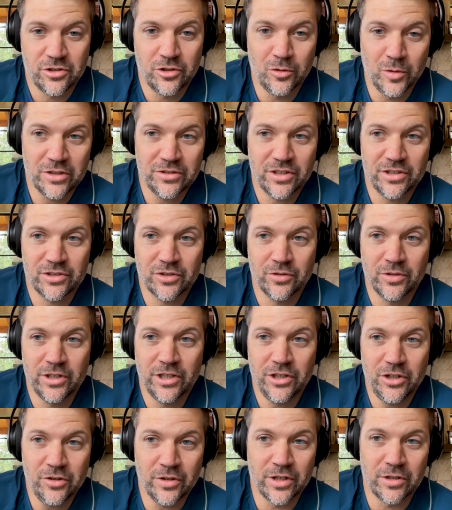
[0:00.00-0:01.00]
Who else is going
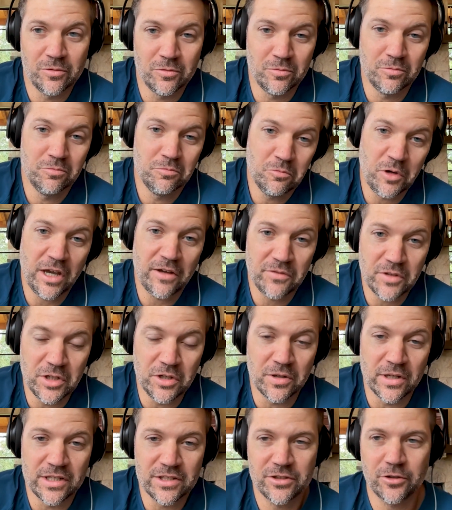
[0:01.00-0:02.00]
to do it? we have to
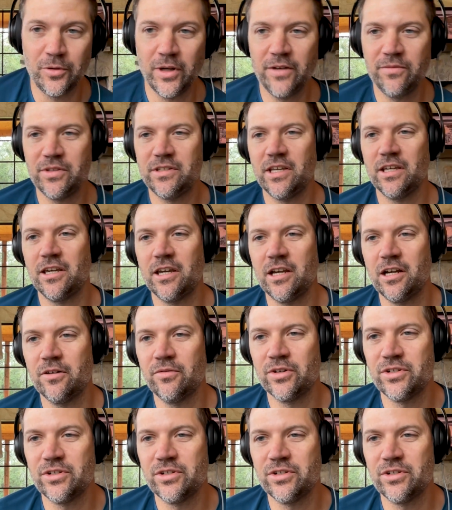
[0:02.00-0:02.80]
do it. So we have to take care of